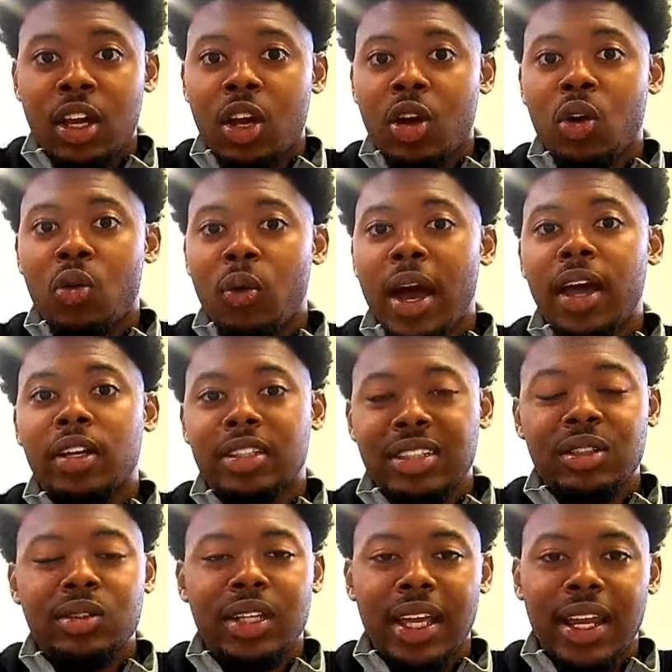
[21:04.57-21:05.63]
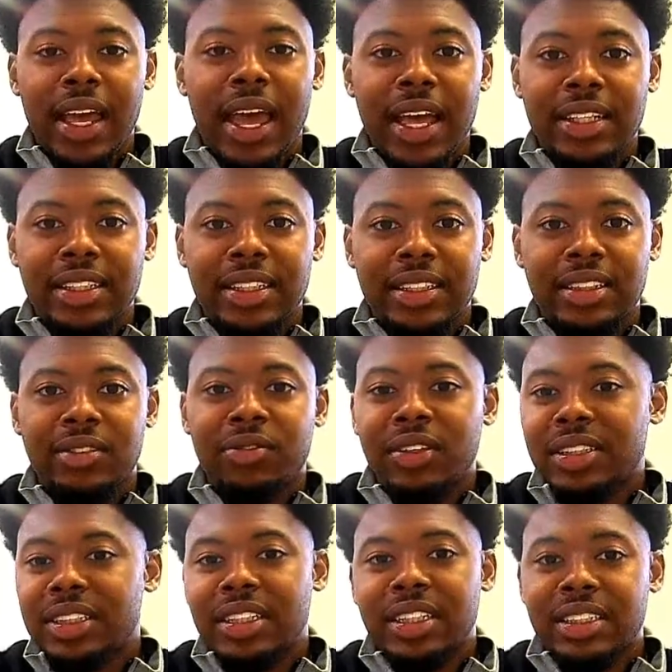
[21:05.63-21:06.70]
riding to Tallahassee to
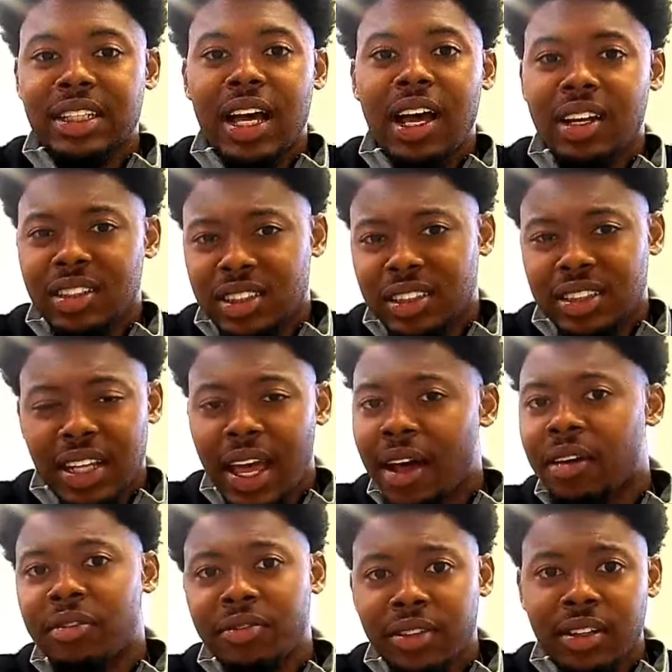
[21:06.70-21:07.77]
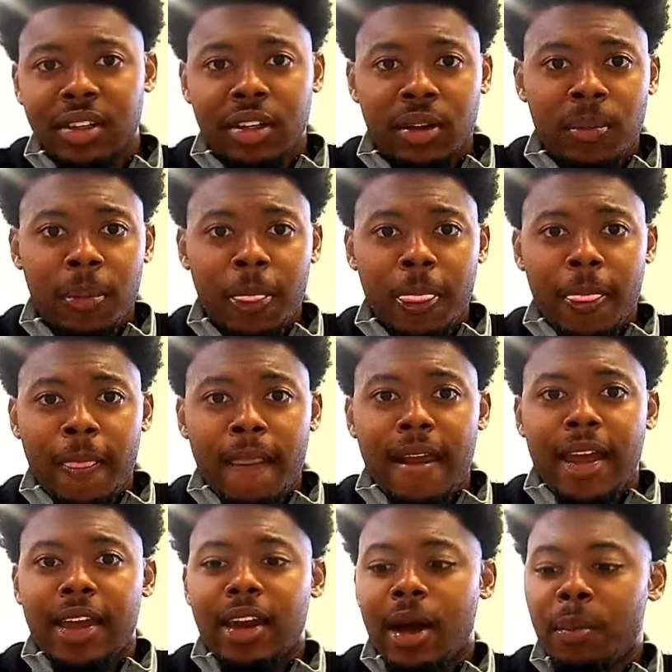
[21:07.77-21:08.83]
visit these colleges and have fun.
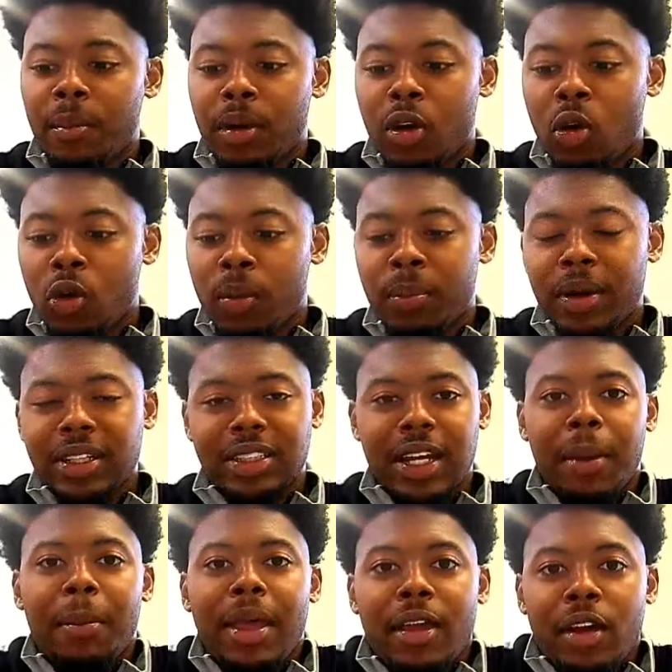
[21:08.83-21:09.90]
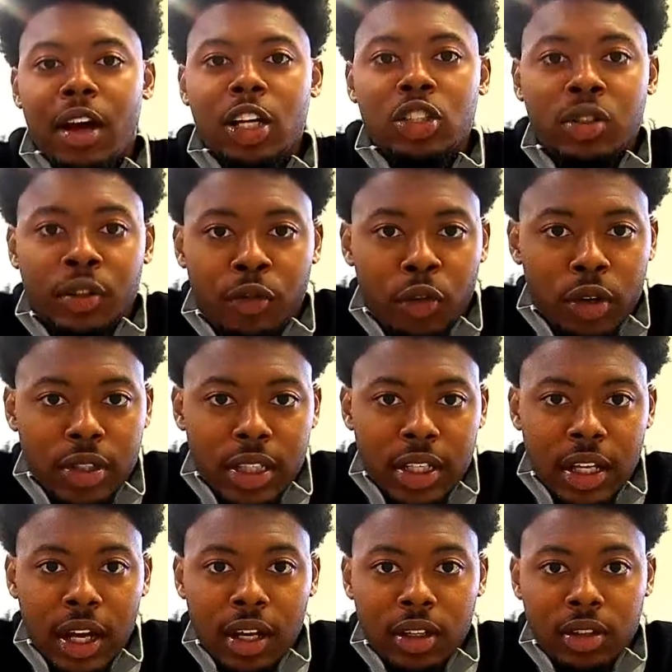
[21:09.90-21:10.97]
And I'm on a bus and I made
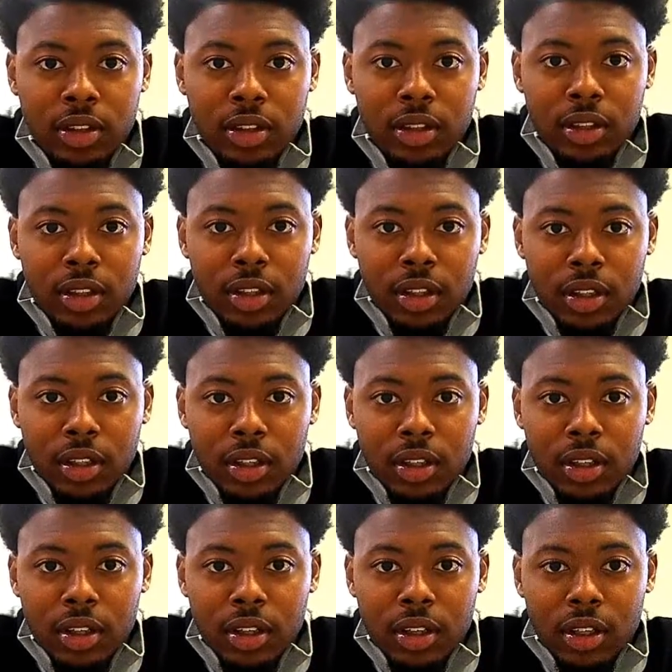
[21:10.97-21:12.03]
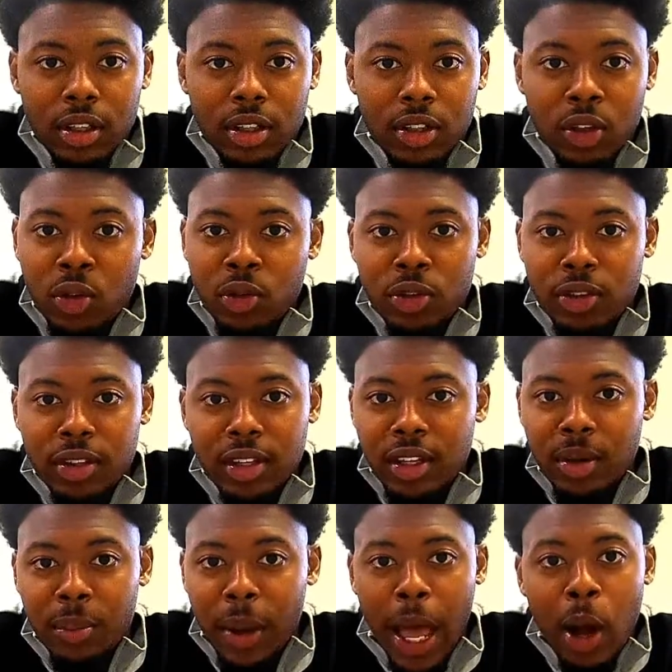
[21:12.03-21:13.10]
$114. Do you see the
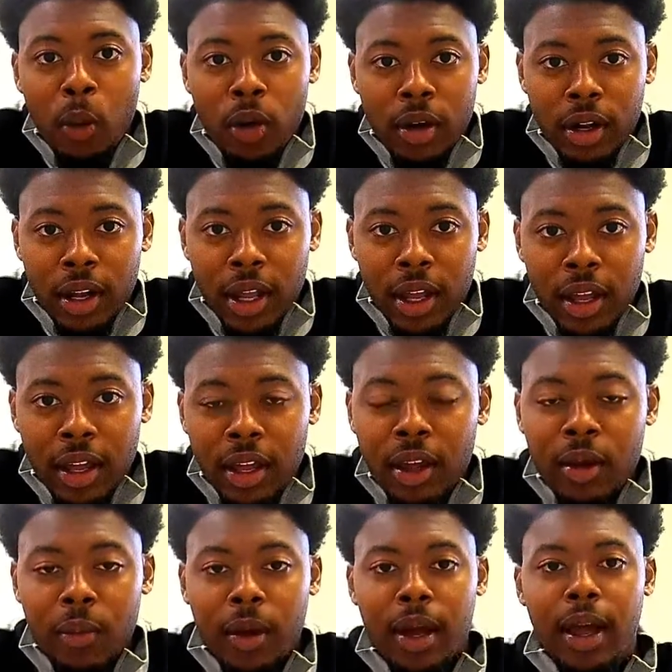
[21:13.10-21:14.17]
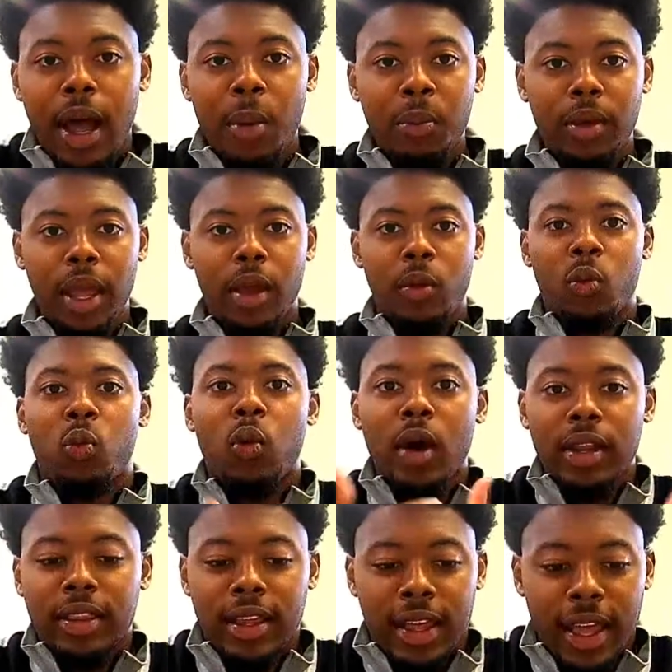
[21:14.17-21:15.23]
power of that? Right? I'm like, what
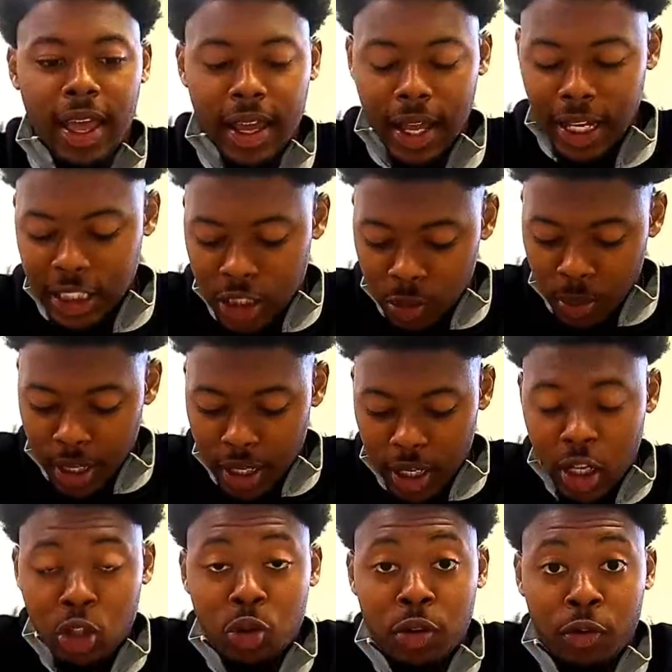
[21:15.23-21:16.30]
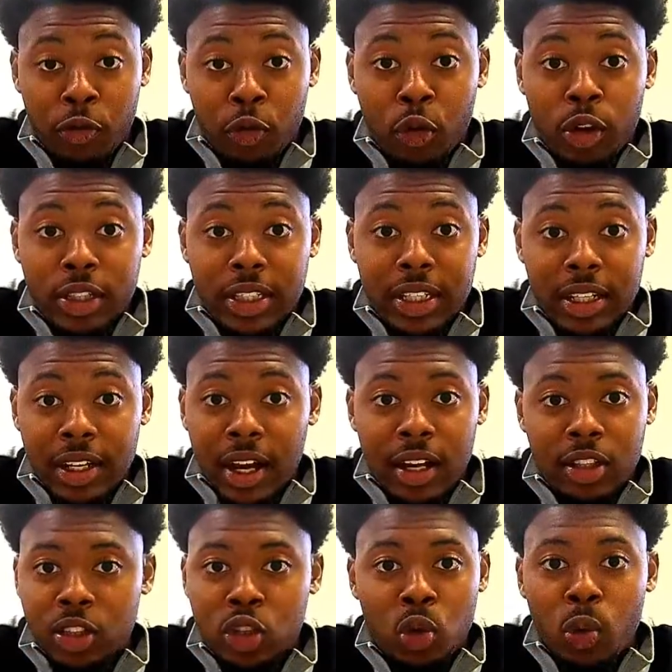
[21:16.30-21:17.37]
the heck? I just made $114
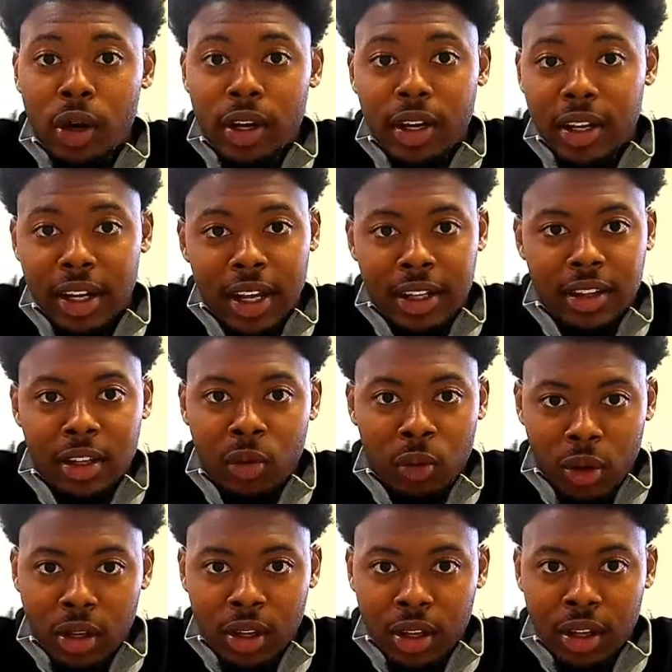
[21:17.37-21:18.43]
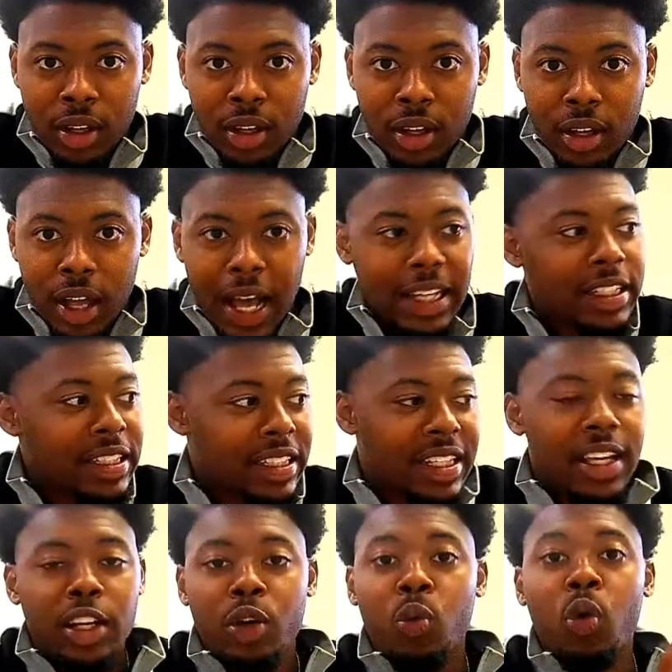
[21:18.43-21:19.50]
doing nothing really. I just did
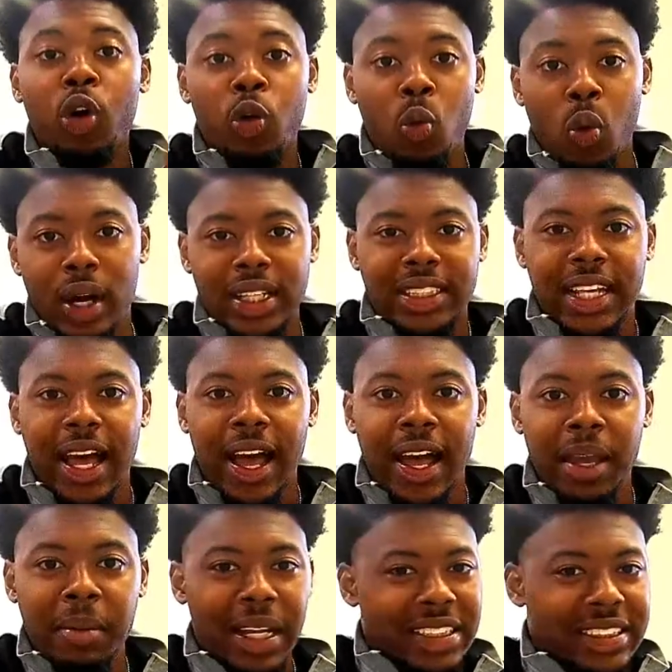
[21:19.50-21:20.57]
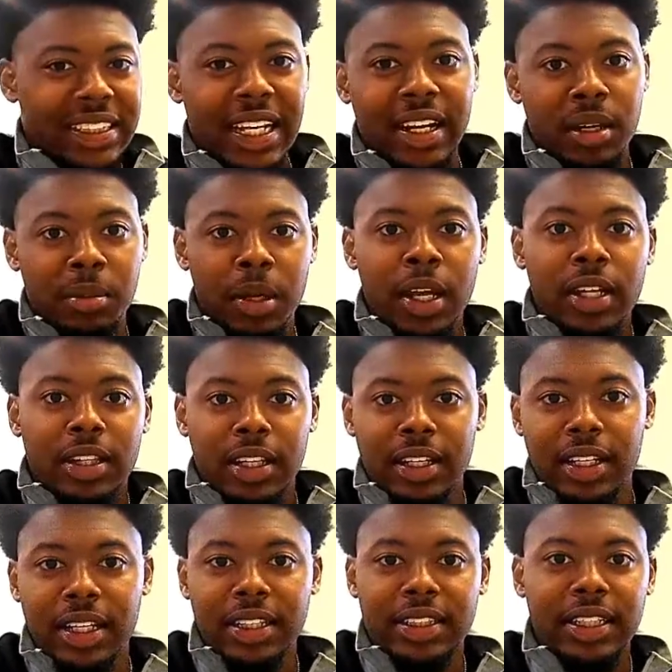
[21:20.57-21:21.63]
the work one time. I set up the
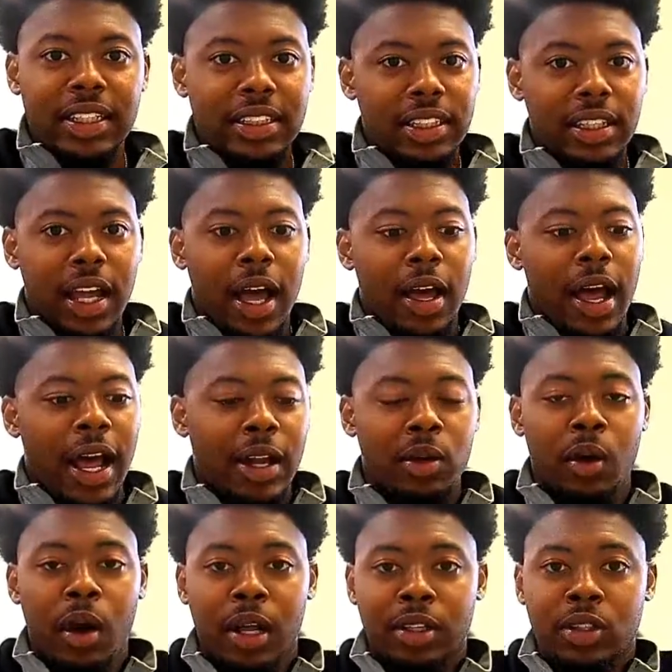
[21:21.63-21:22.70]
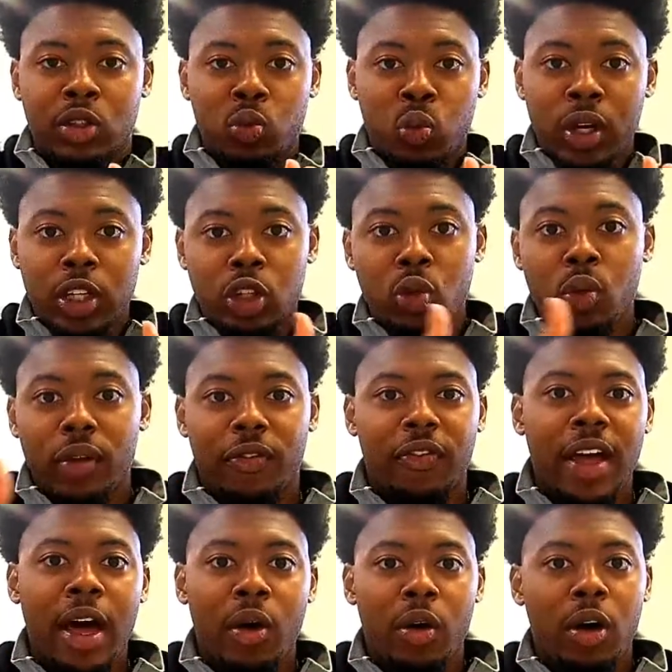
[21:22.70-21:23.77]
listings and I went through and
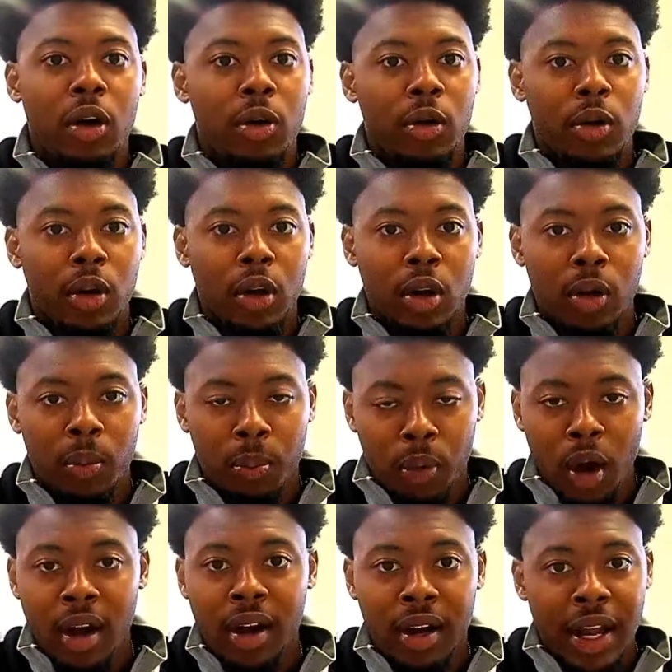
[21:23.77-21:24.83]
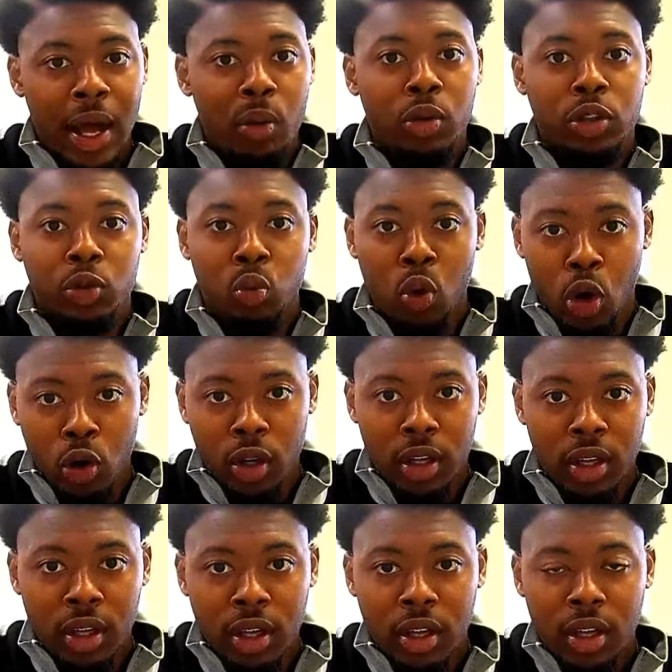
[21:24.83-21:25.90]
found a product that was
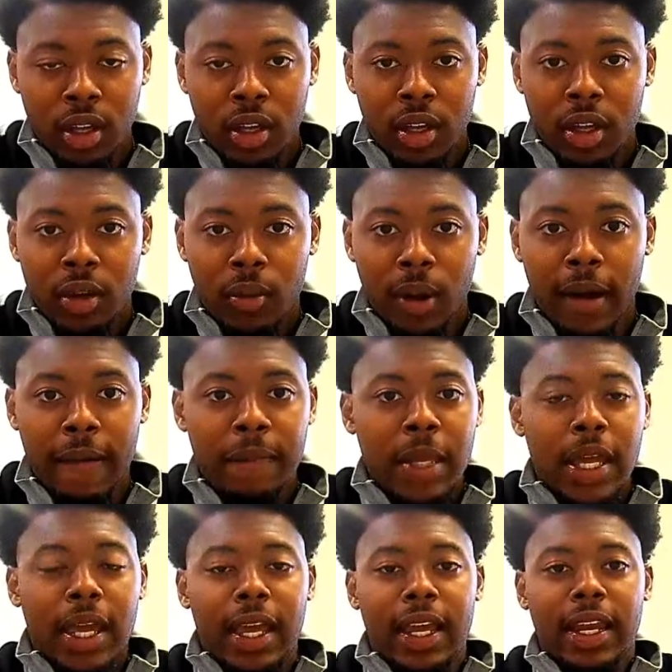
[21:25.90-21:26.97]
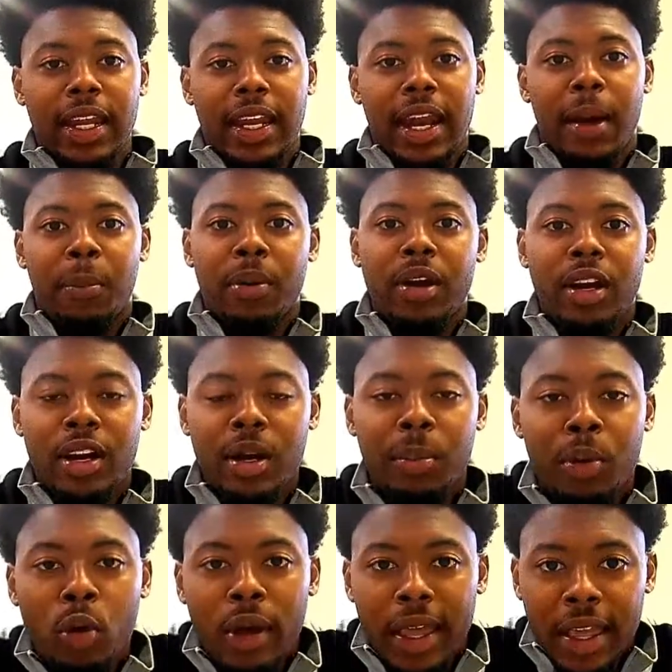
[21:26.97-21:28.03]
working, right? And then I put it up
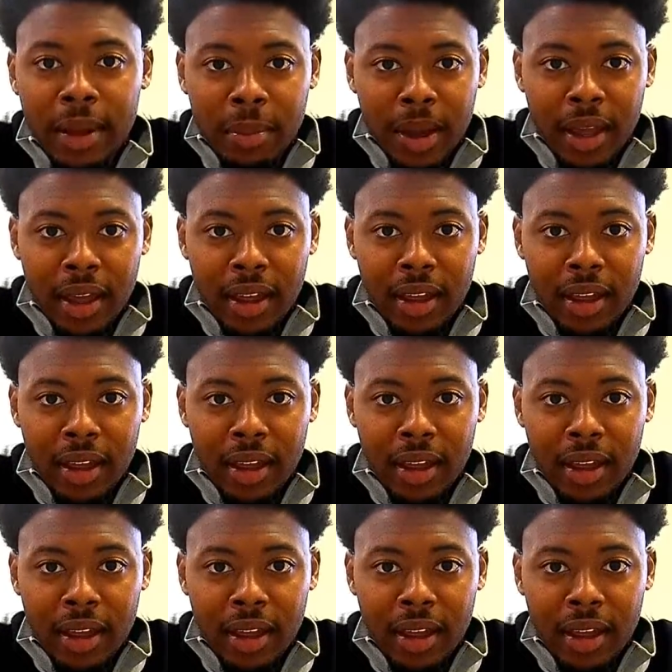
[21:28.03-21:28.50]
on eBay